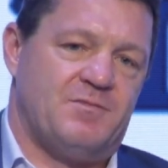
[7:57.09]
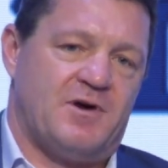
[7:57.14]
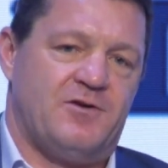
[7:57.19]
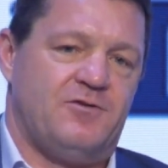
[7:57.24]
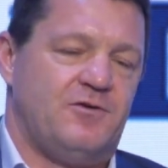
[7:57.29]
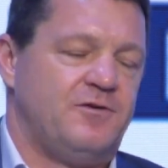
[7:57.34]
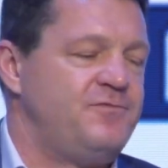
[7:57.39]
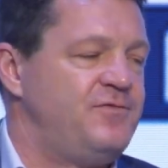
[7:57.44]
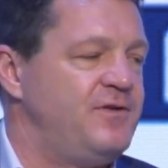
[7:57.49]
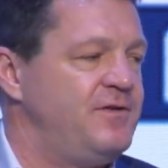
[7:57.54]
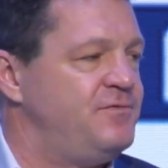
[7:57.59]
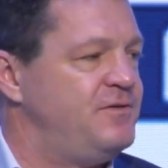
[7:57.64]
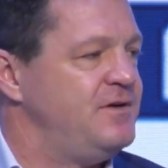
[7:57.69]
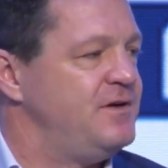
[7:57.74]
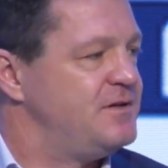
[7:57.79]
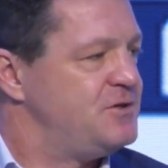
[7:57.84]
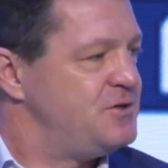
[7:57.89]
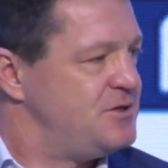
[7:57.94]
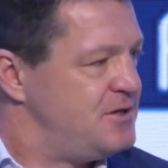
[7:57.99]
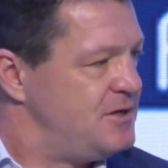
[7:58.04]

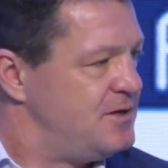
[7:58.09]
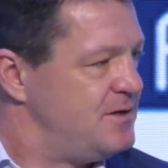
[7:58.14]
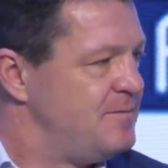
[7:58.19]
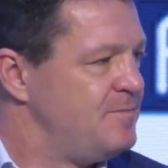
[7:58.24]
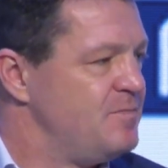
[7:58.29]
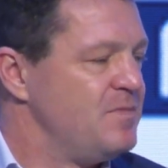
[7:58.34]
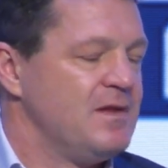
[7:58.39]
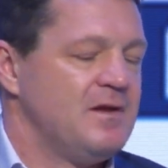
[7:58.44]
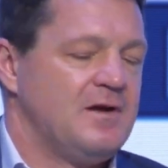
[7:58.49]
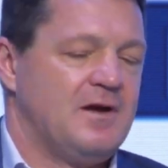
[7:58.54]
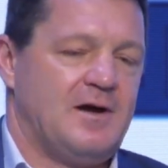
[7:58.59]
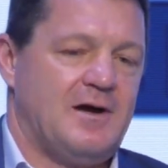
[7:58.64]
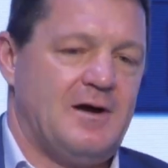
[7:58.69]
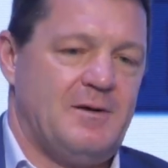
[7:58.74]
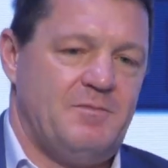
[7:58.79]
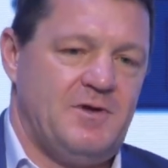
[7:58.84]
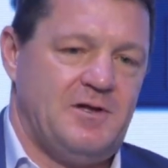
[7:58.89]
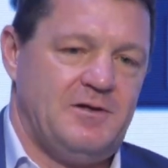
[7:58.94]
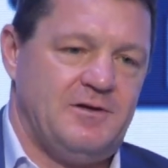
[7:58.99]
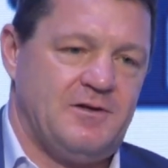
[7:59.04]
150-ish
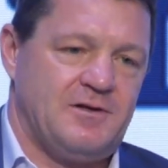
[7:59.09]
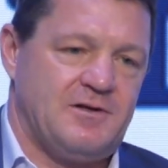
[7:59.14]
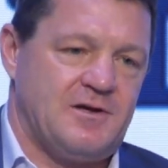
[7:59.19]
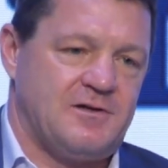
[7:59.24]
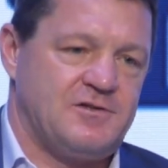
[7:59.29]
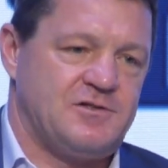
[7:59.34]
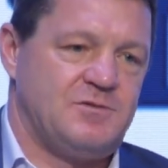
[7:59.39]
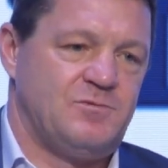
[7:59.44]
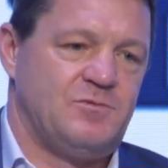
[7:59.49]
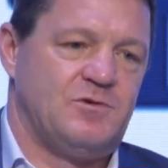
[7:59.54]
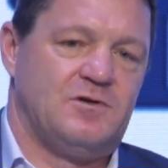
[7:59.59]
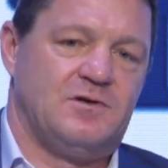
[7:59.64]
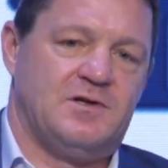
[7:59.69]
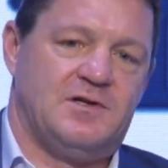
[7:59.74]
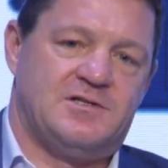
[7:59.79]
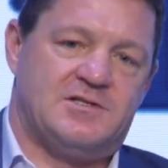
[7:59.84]
million customer. It's